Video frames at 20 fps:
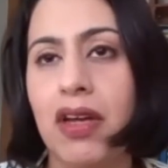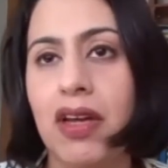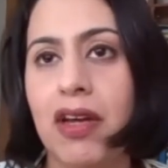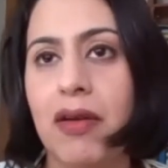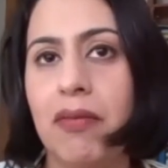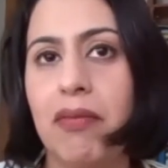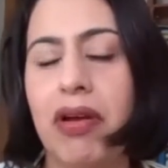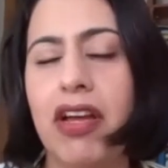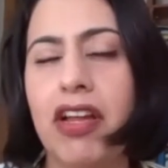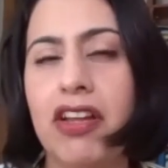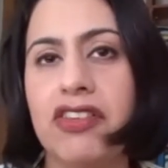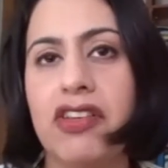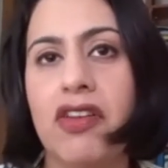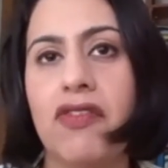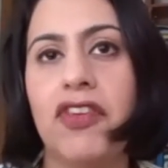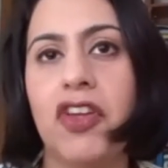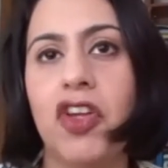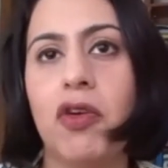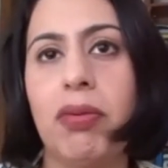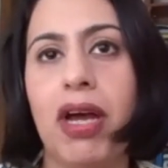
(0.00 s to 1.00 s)
personal
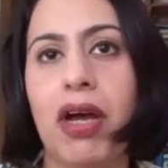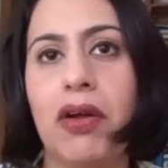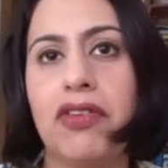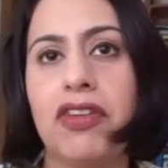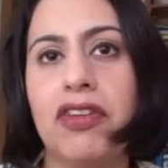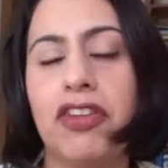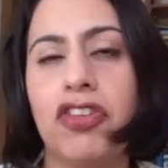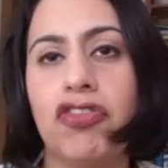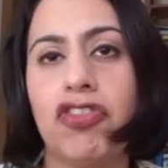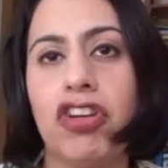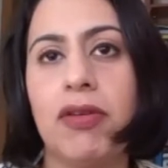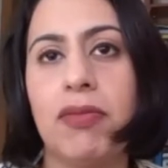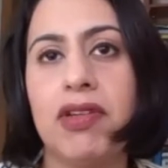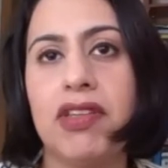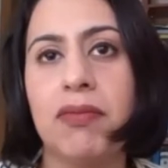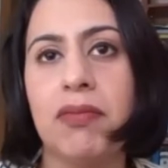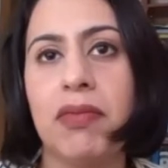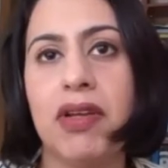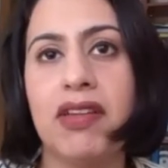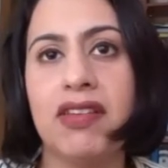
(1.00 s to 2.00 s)
view about
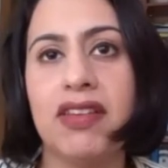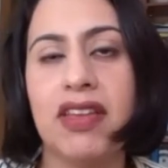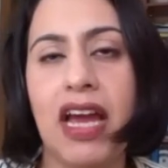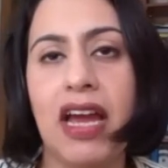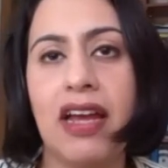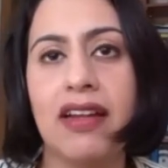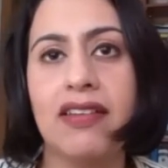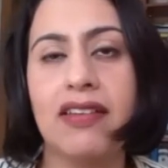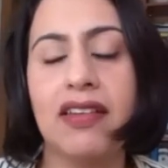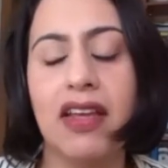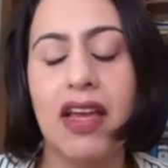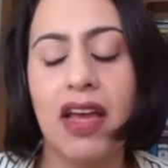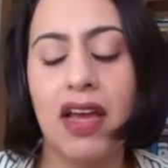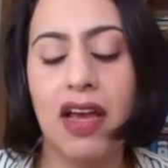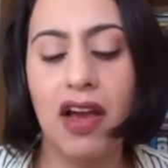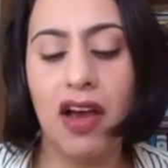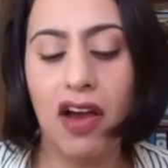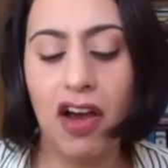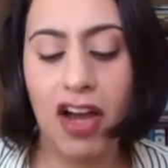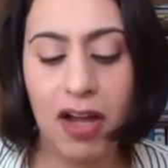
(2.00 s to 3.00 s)
extremism is that
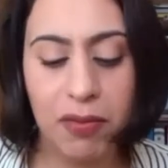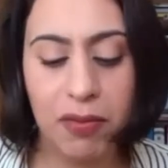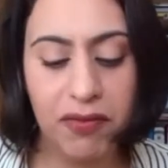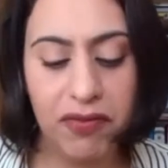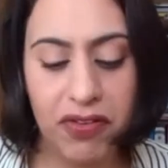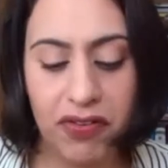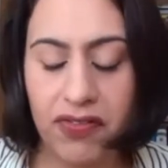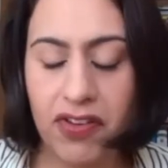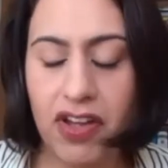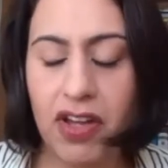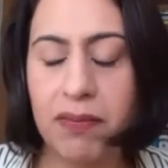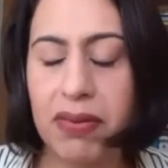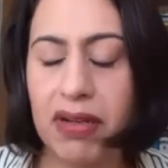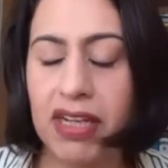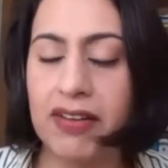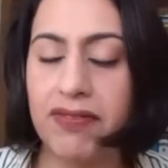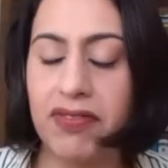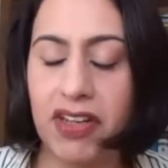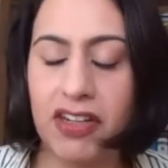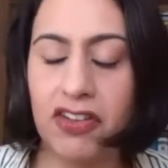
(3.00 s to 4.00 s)
I am of the firm
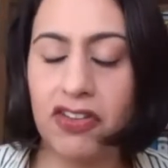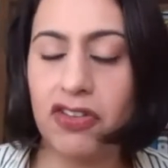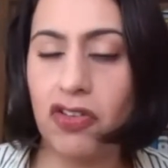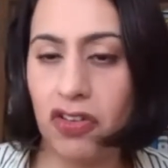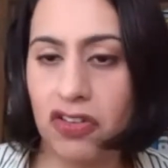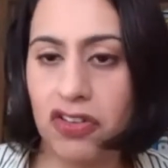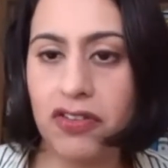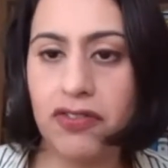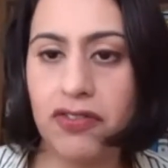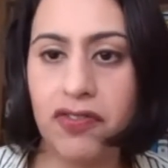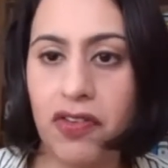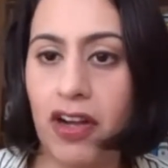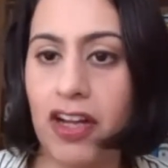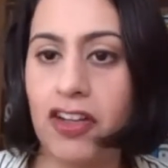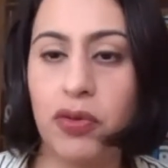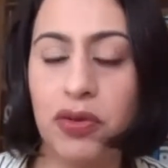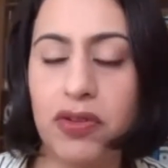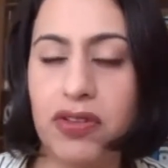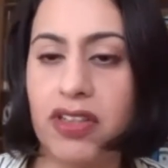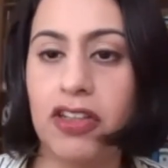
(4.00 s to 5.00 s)
belief that it's not confined
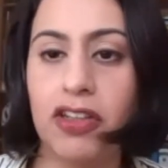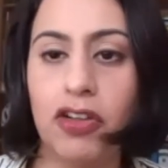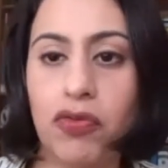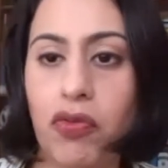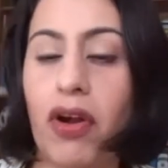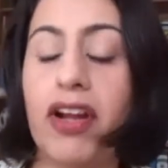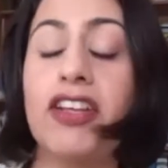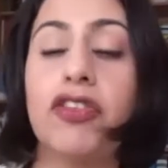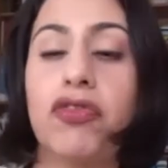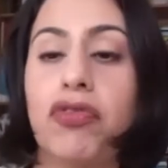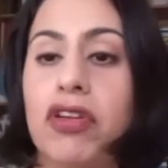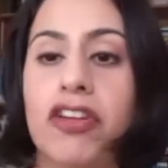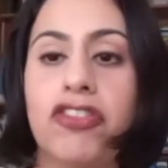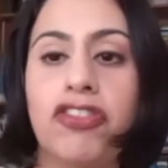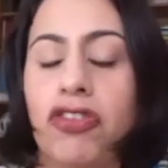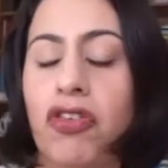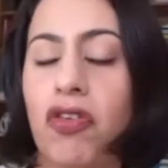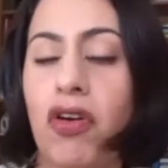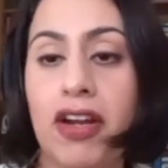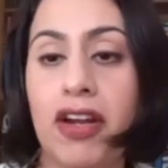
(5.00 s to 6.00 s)
to a single race,
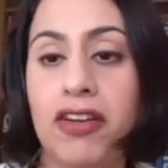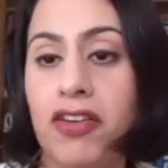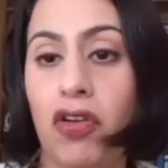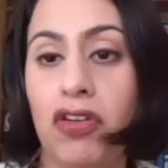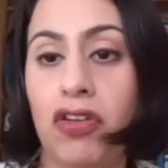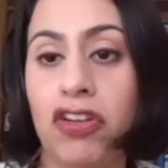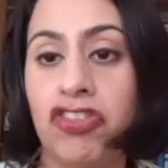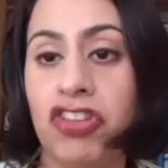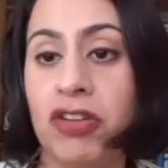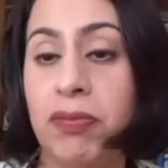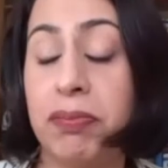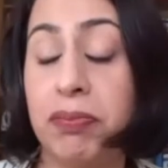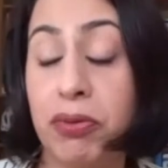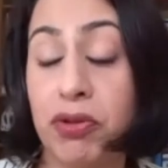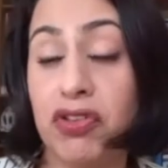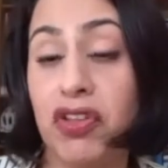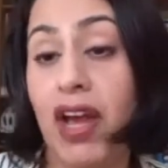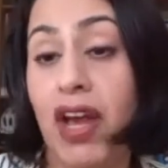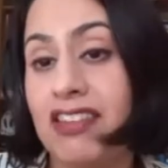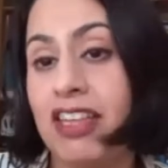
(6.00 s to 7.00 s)
religion, or ideology,
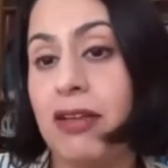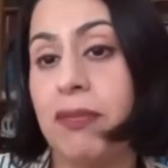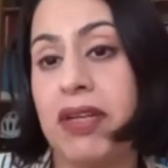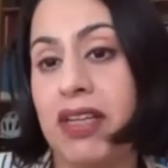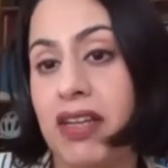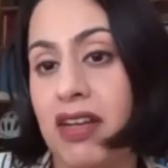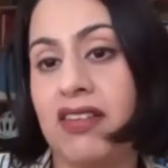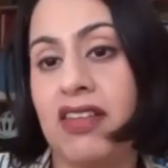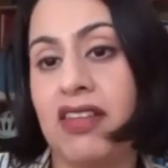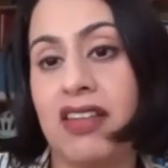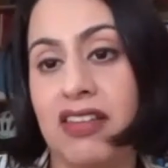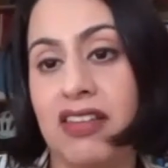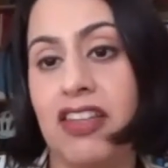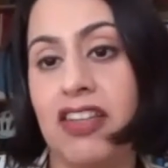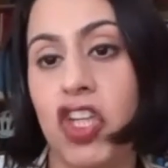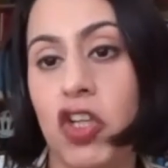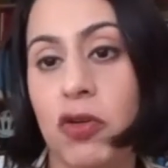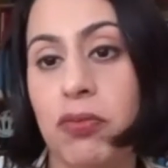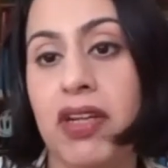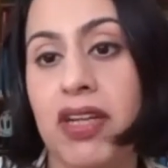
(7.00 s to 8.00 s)
precisely because it's a
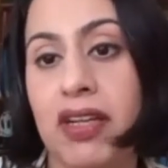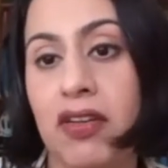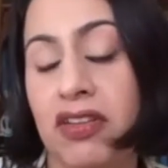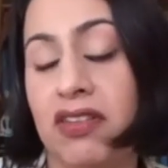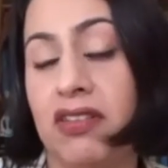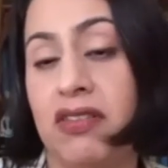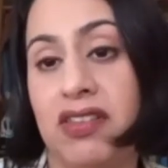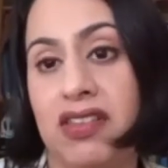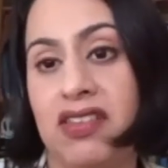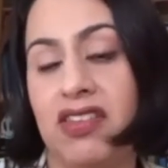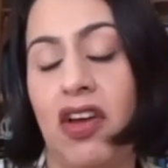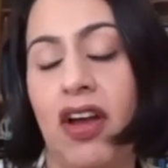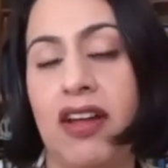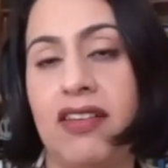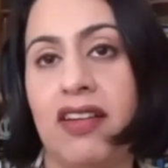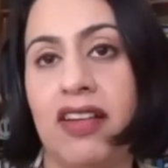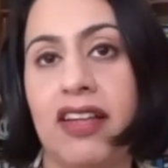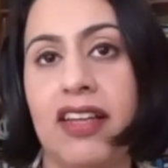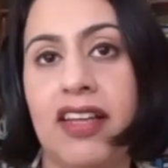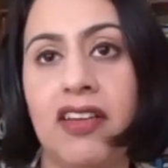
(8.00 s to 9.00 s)
human and
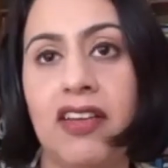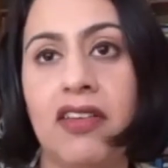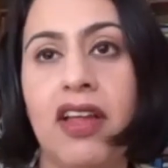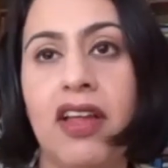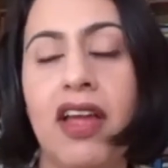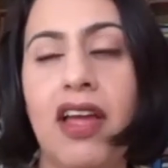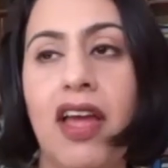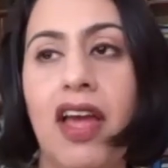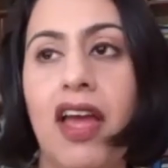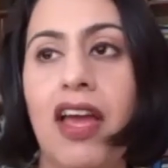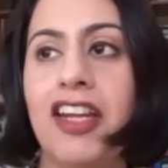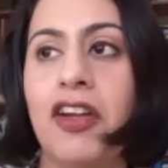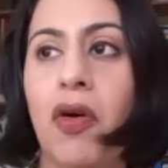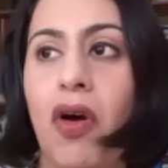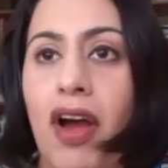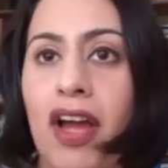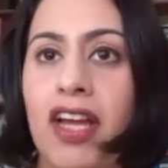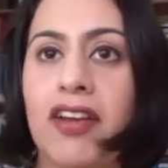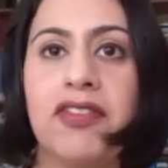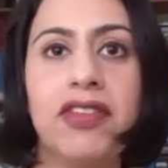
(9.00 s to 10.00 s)
societal ill.
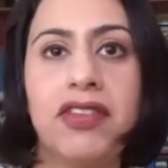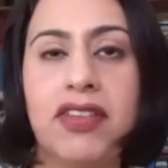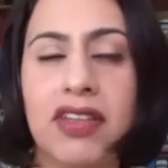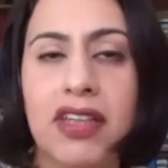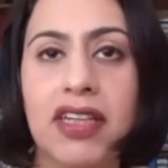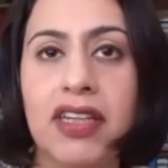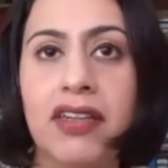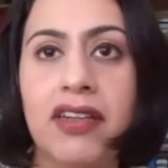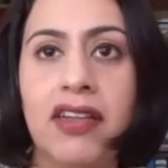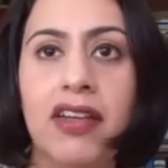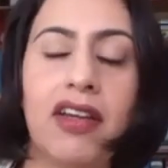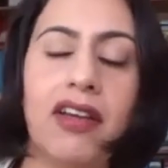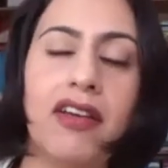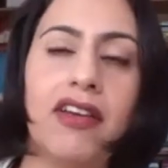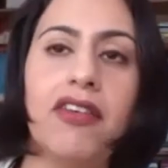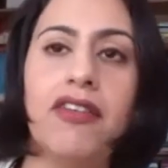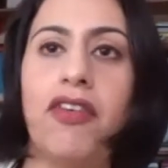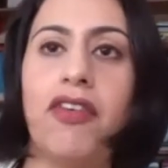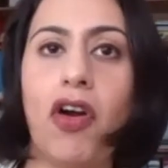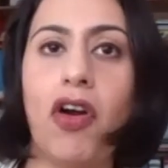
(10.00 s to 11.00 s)
I have seen
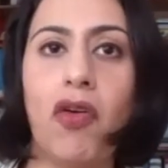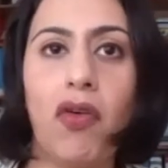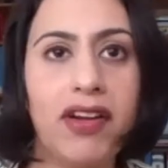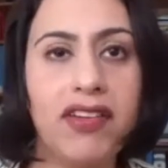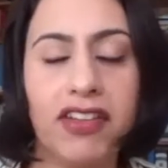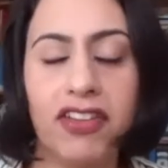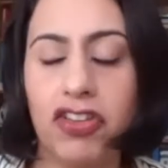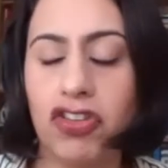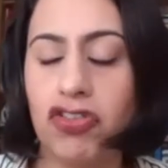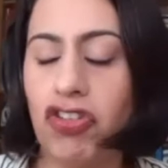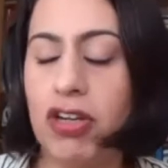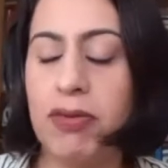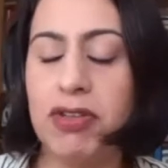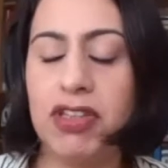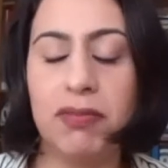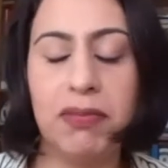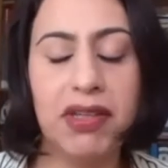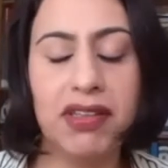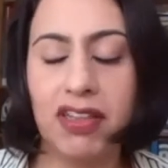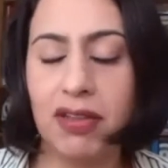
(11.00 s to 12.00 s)
far-right extremism,
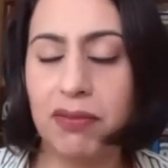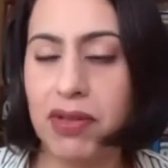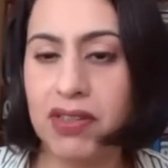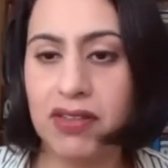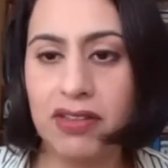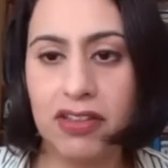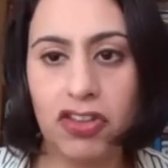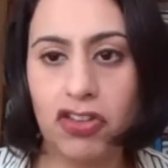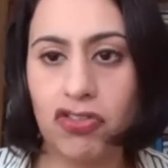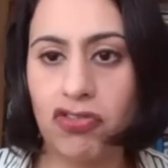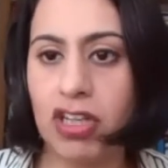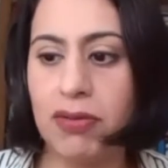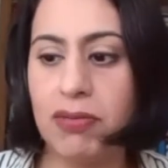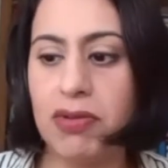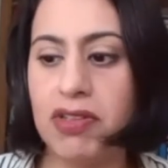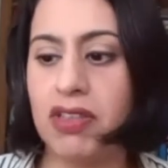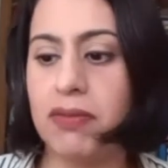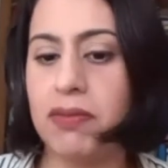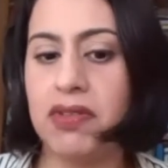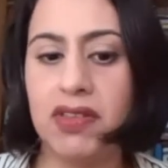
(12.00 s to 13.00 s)
Islamist
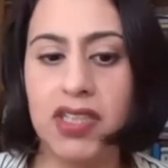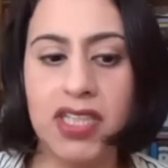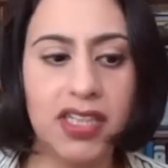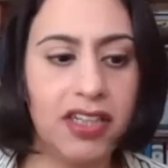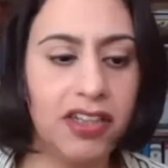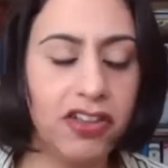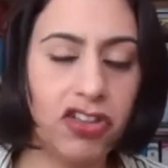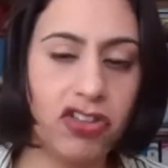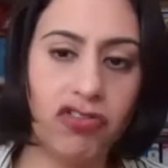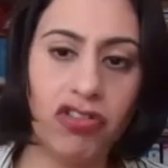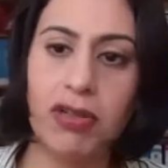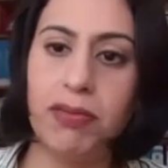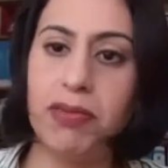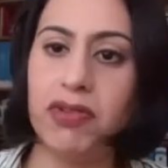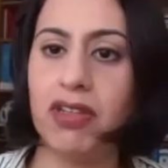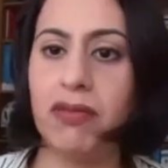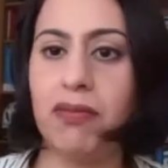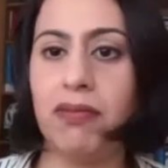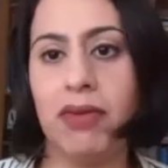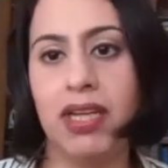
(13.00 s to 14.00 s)
extremism, Sikh
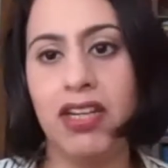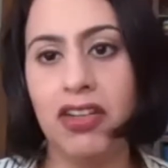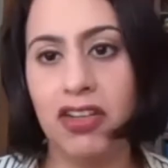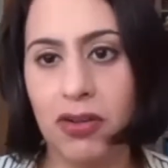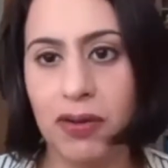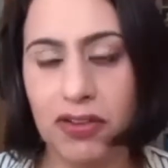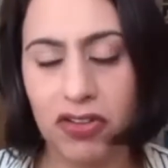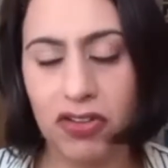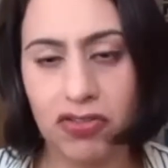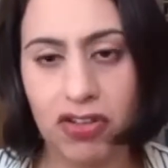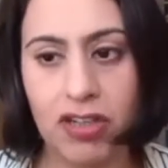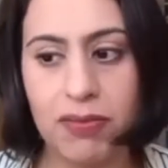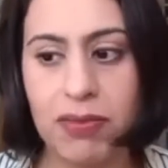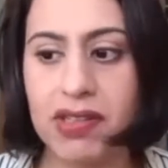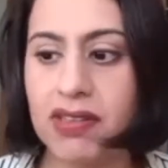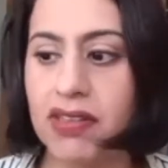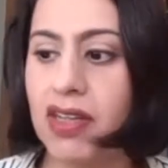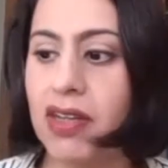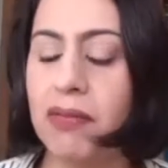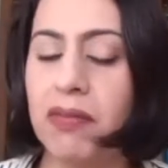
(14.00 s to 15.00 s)
extremism, Hindu
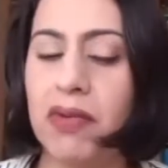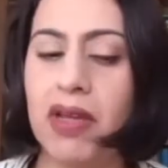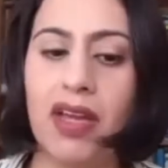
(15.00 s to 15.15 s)
extremism,